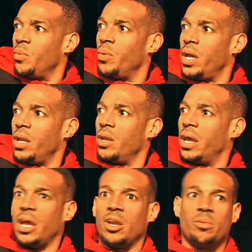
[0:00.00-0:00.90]
we
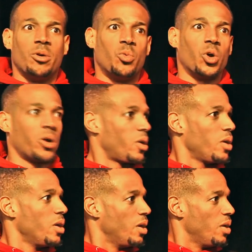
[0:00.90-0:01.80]
ain't no more work,
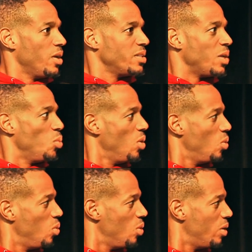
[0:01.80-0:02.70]
and it's like, "Whoa,
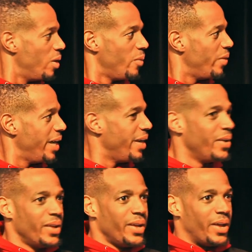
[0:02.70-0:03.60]
all right,
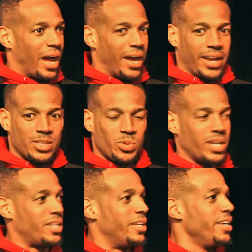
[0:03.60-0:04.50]
I guess we
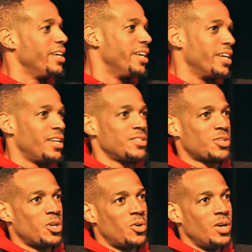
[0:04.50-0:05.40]
got to dig again."
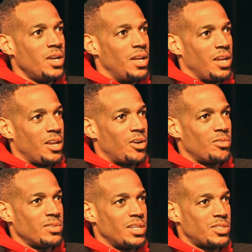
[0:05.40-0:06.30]
So you know,
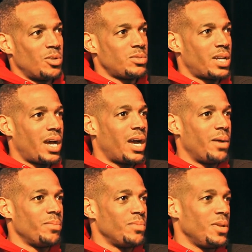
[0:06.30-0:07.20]
there's no
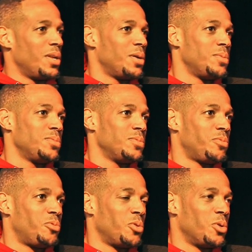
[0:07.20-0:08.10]
time, you know,
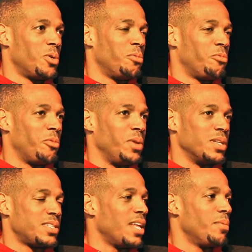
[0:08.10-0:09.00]
for me to
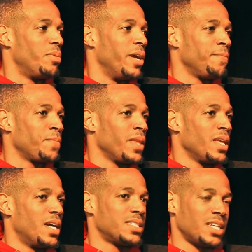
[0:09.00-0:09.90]
celebrate.
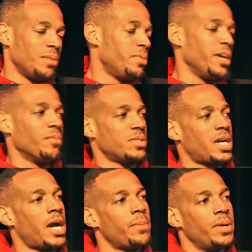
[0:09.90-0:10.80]
I celebrate in
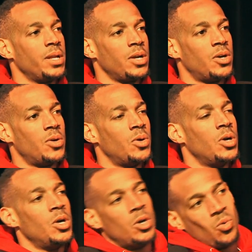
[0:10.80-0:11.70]
retirement and go,
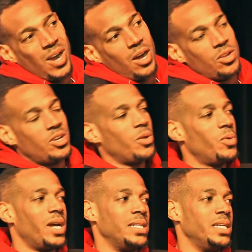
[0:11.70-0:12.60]
"Wow, look at
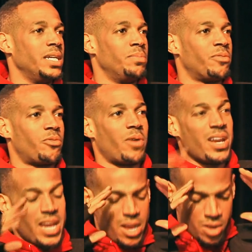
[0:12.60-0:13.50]
what I did." But for
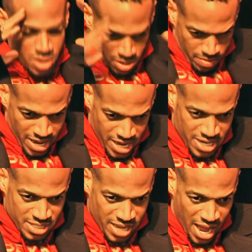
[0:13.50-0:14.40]
right now, my head
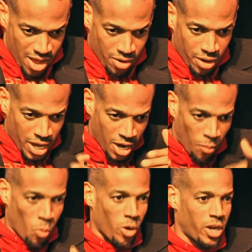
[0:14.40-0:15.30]
is down and
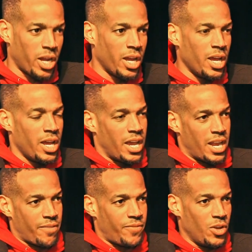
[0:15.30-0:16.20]
I'm working,
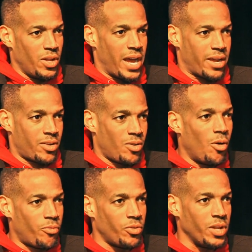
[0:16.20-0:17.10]
and I feel like
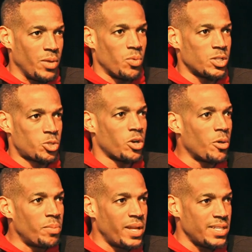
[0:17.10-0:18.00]
hopefully we're
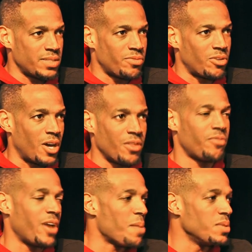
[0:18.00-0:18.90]
trailblazing for other
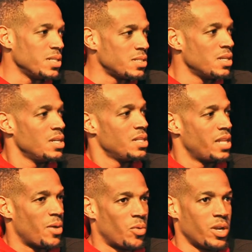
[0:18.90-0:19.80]
families
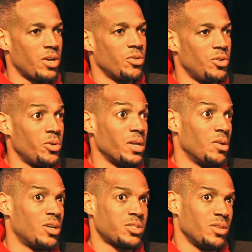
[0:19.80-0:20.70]
that want to go do it,
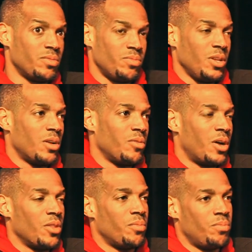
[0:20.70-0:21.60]
and also the, you know,
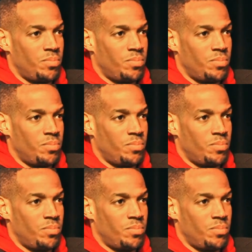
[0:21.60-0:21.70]
other